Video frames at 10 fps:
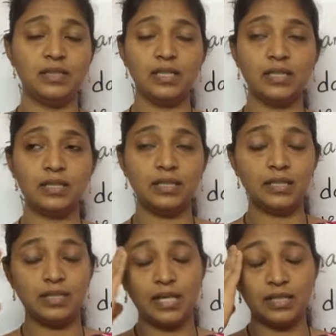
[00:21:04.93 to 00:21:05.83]

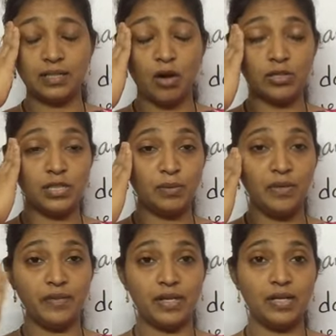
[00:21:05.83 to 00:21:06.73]
They're causing me
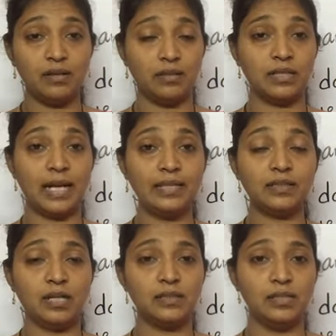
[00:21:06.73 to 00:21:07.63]
very great
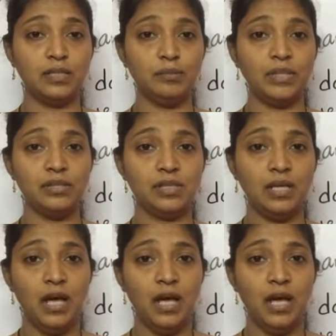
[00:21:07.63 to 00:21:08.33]
concern means